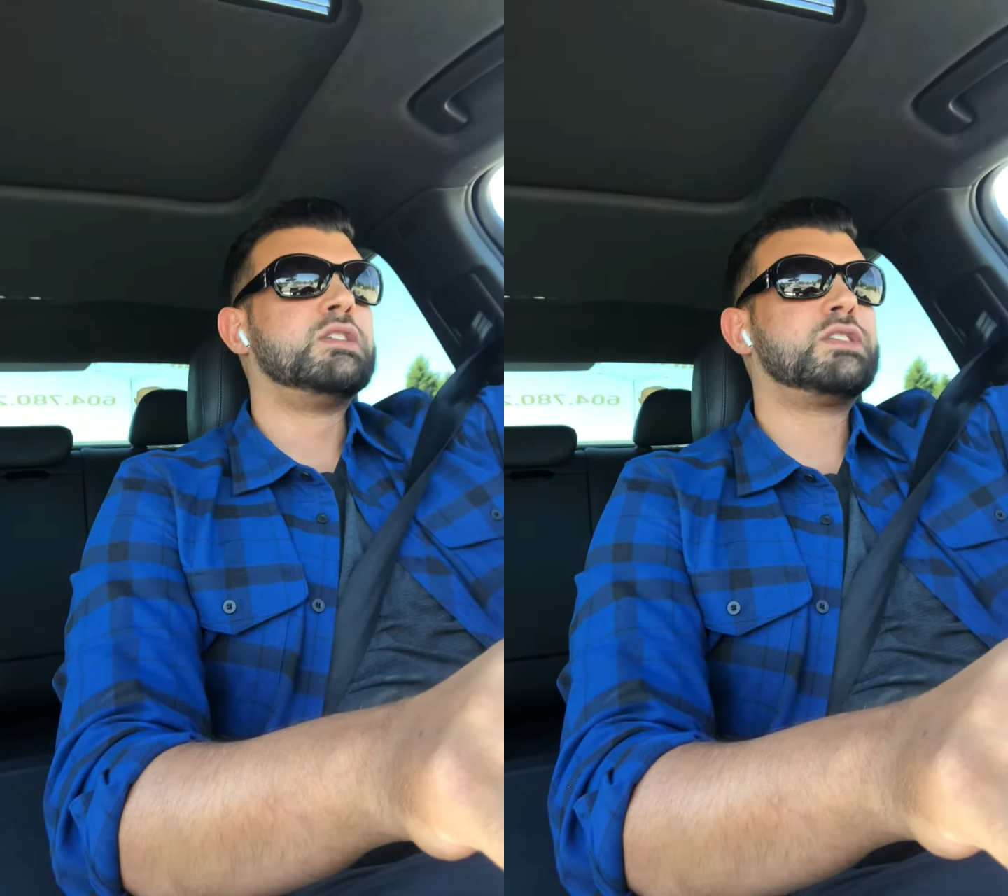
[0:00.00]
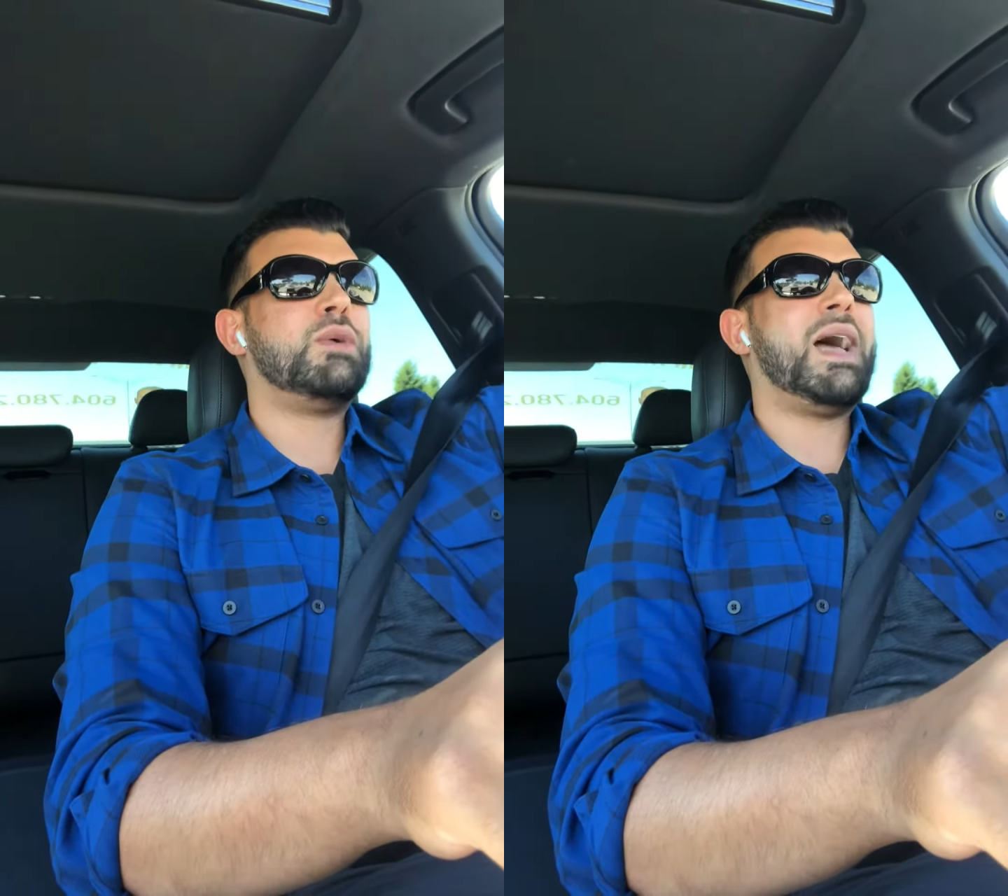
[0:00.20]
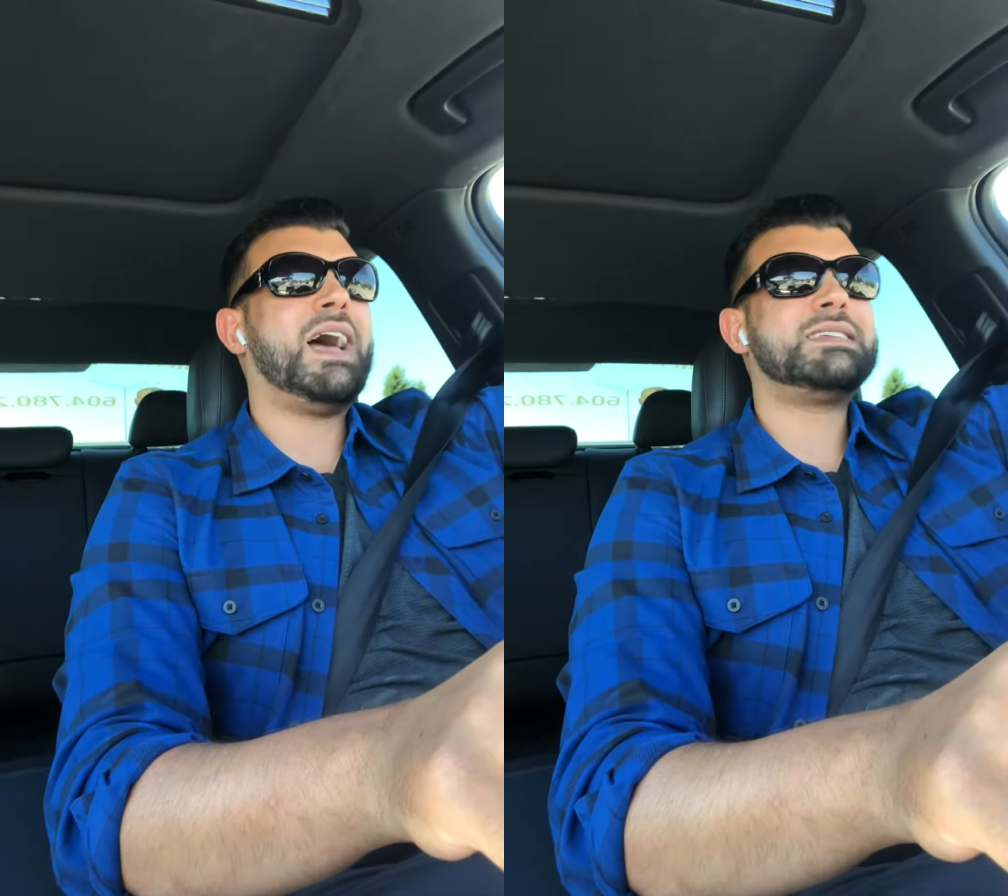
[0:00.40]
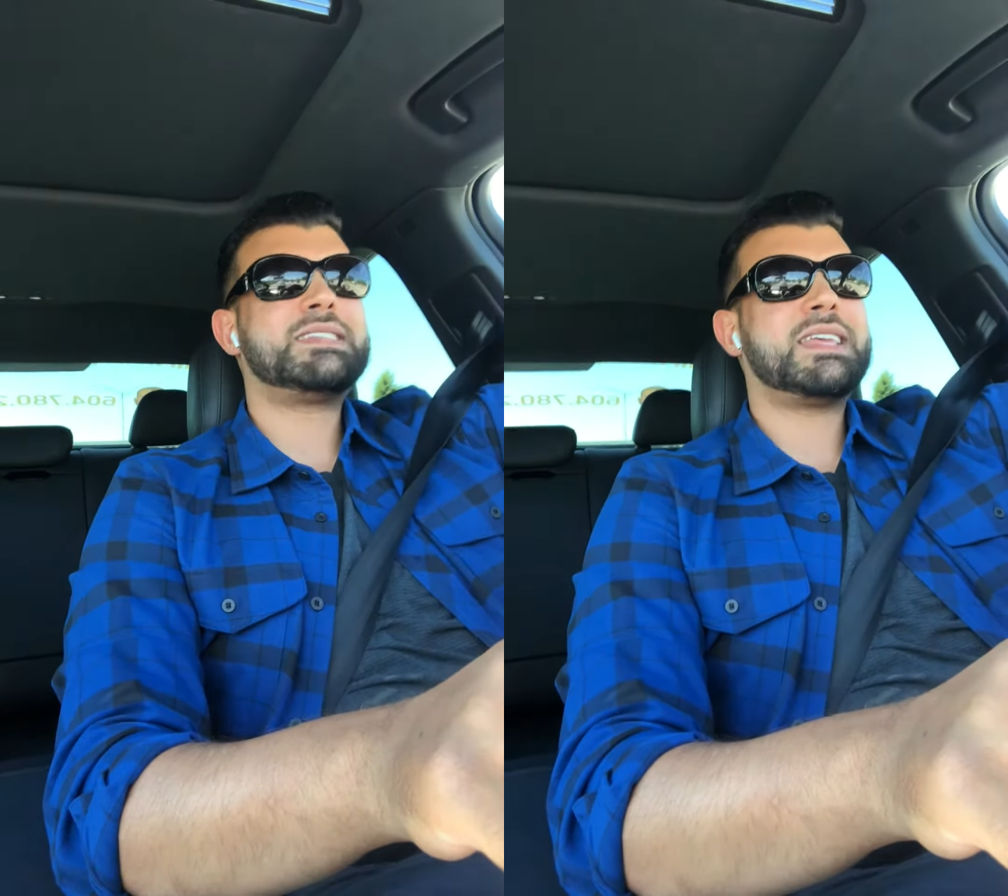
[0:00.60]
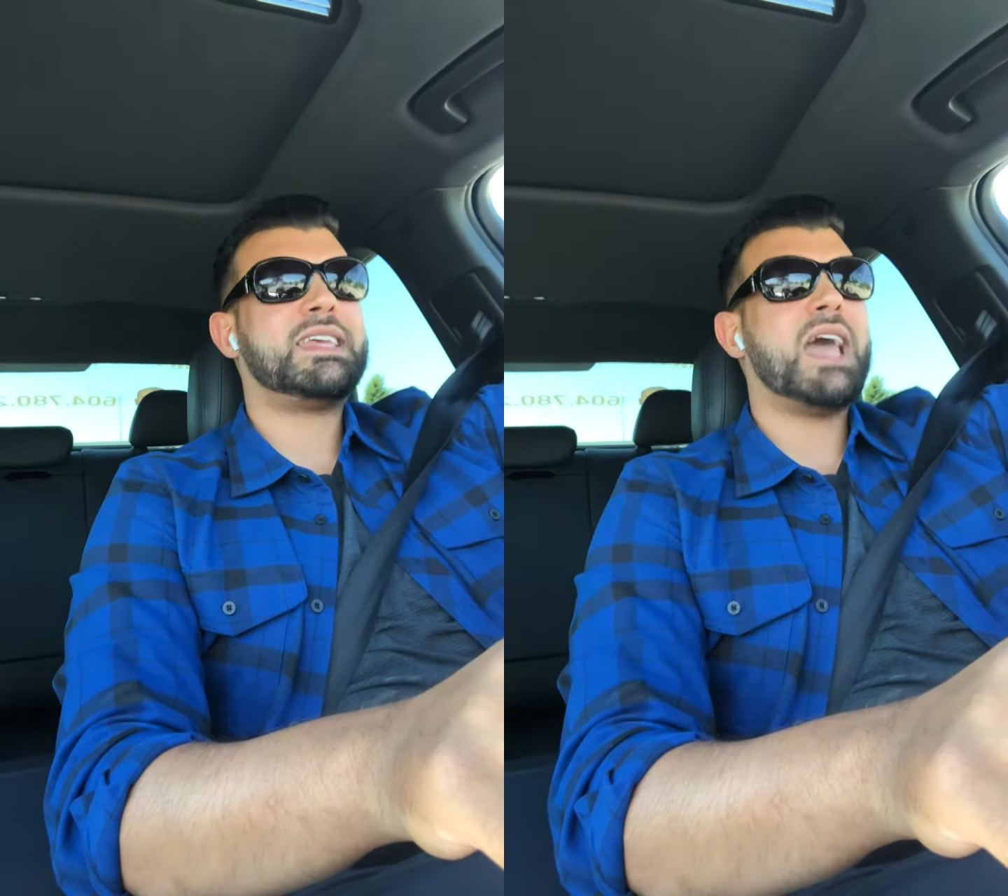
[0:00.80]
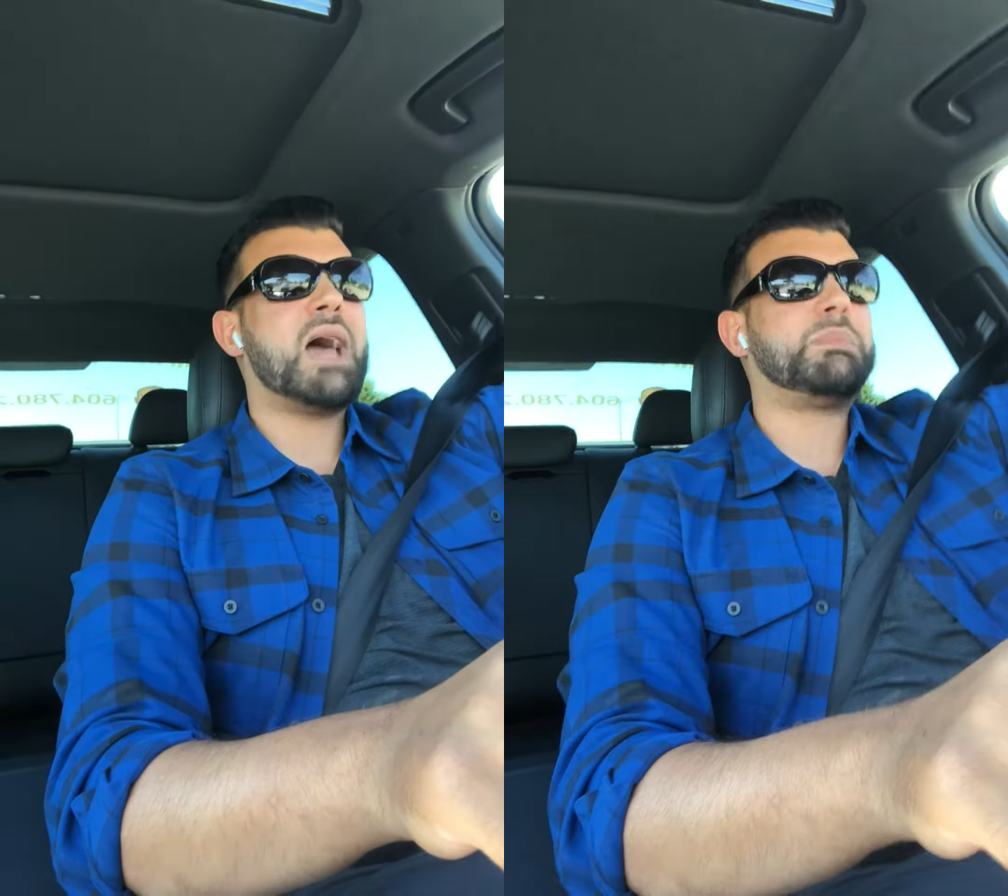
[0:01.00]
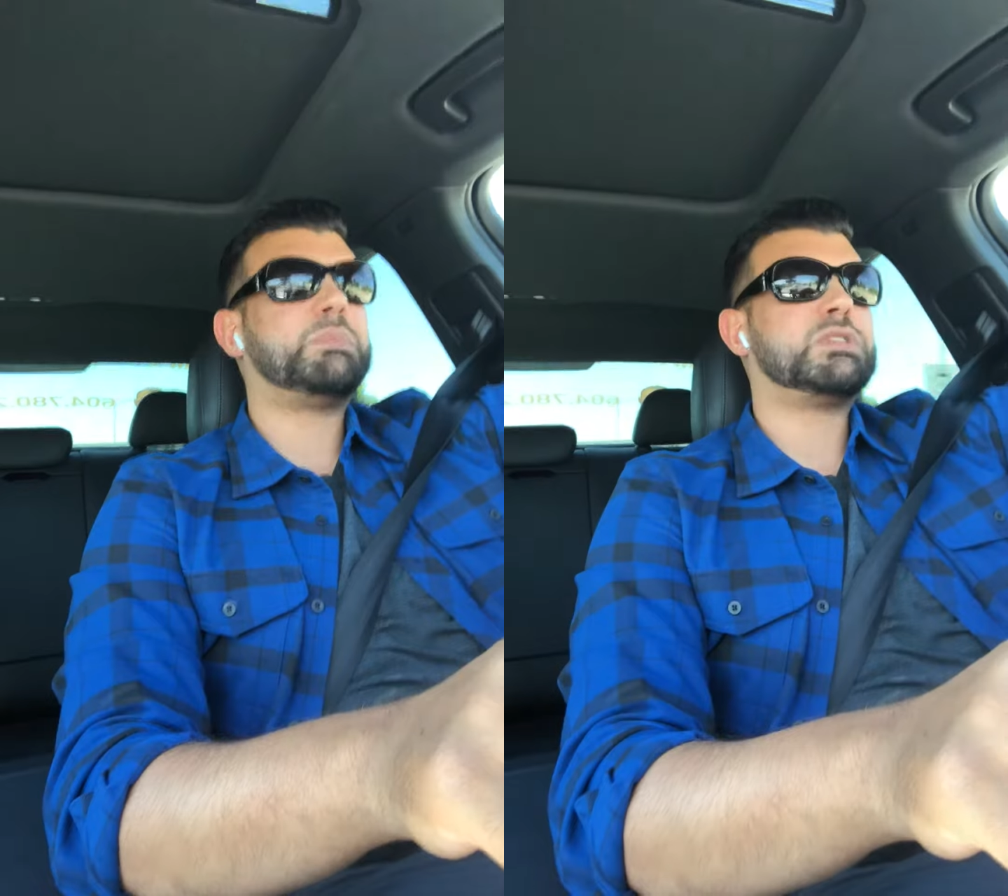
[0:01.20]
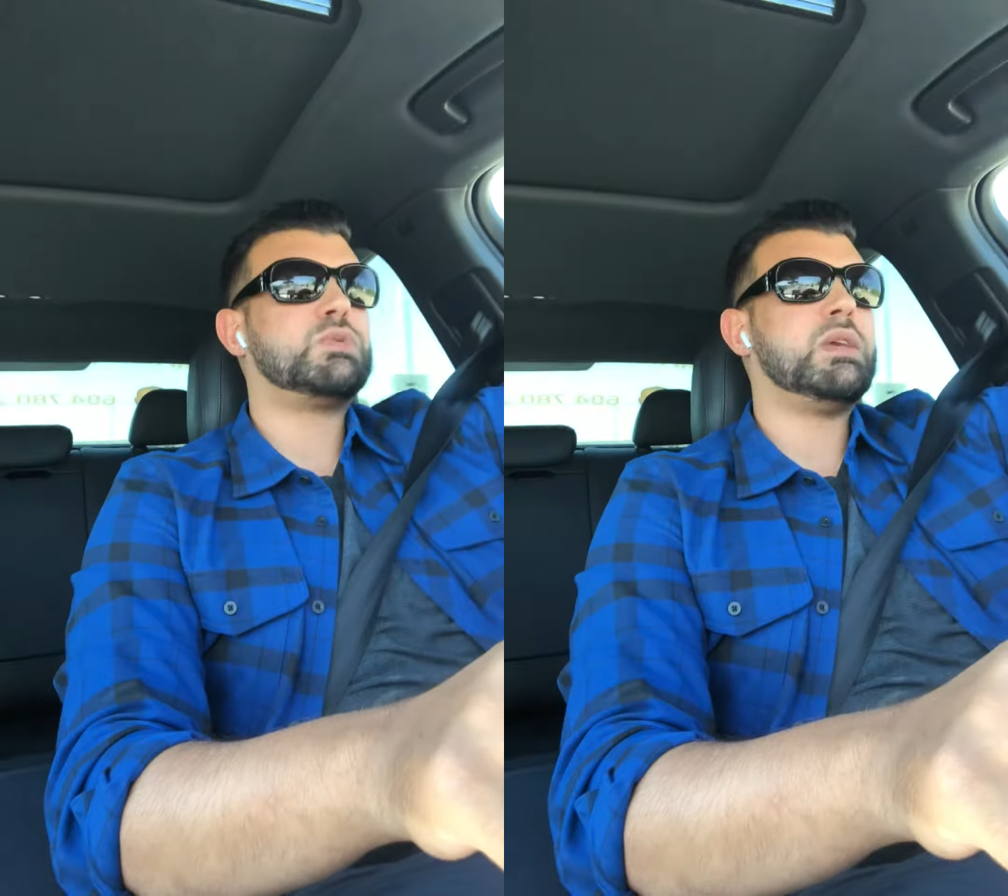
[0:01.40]
So as the
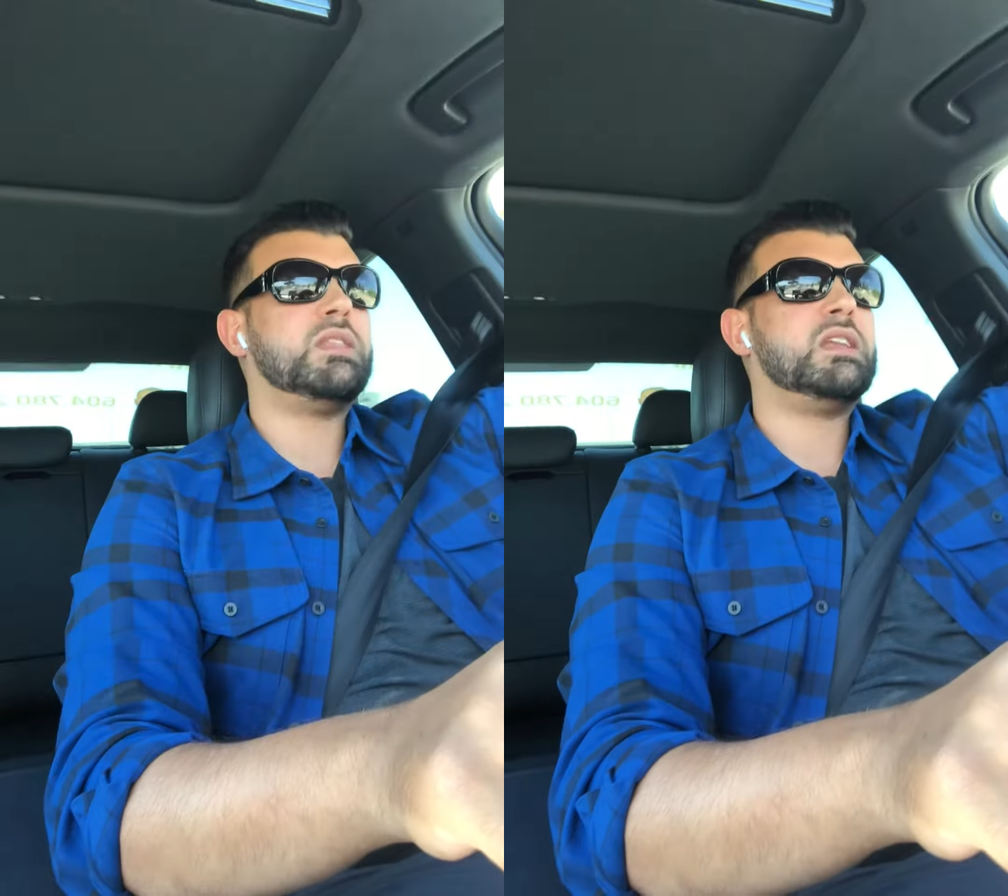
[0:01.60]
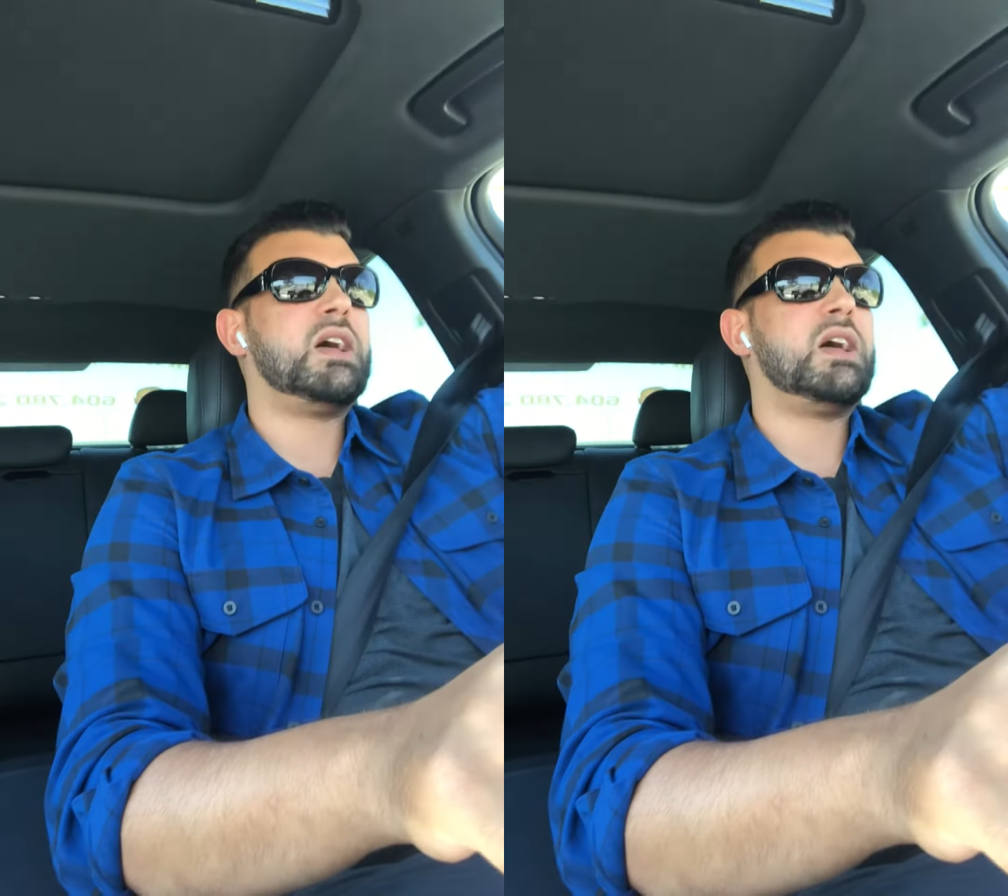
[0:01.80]
gap between the